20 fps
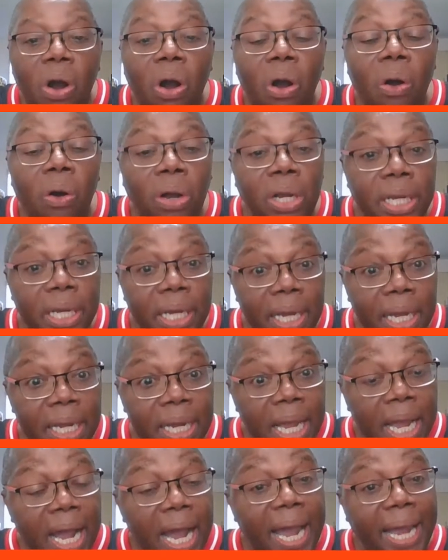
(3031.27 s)
Okay,
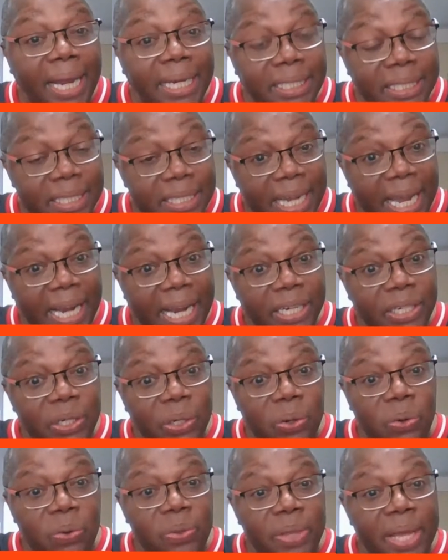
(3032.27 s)
I did not
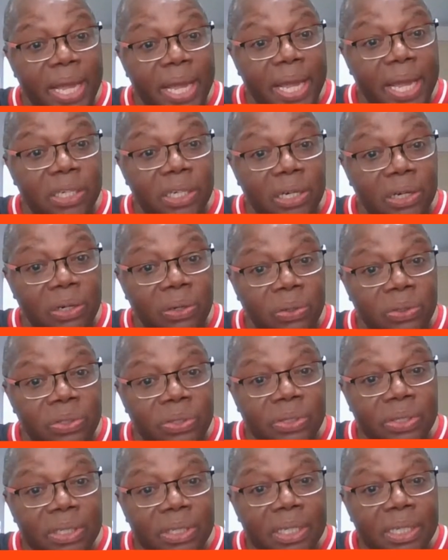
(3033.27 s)
know that, Ghost.